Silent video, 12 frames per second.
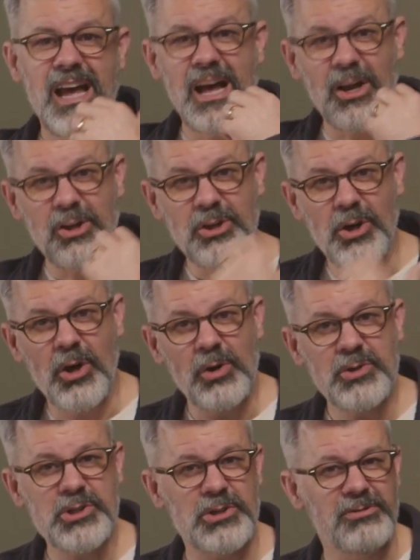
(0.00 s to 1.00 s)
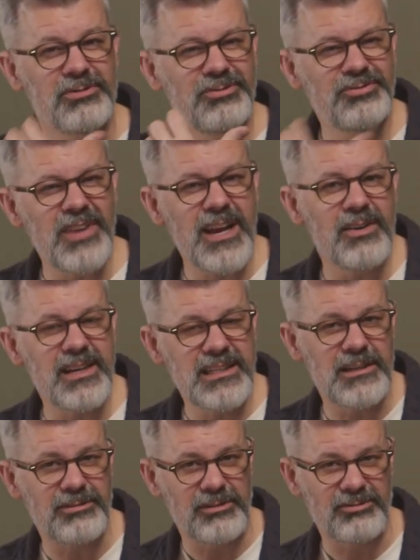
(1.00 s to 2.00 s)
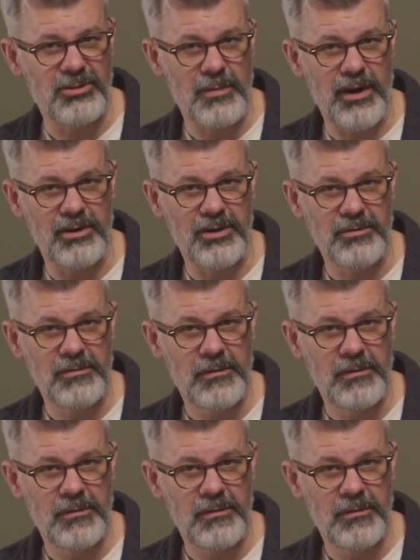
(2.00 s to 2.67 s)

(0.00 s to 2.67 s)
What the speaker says: a culture very different from our own.